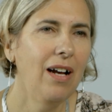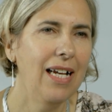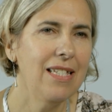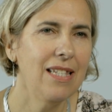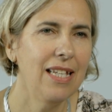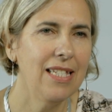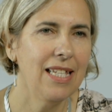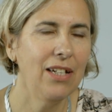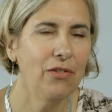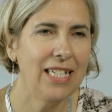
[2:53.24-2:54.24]
has this
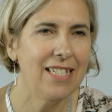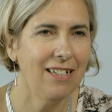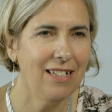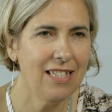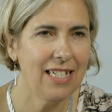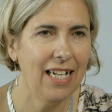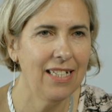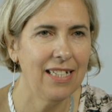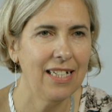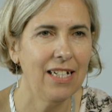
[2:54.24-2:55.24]
increased
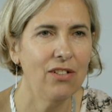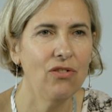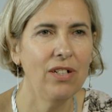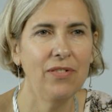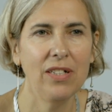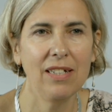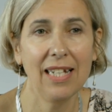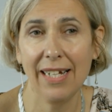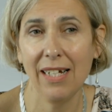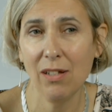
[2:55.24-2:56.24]
understanding driven
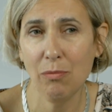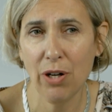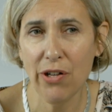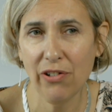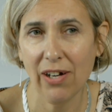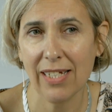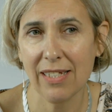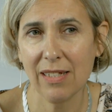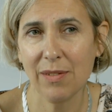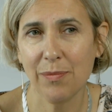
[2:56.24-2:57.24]
clinical progress?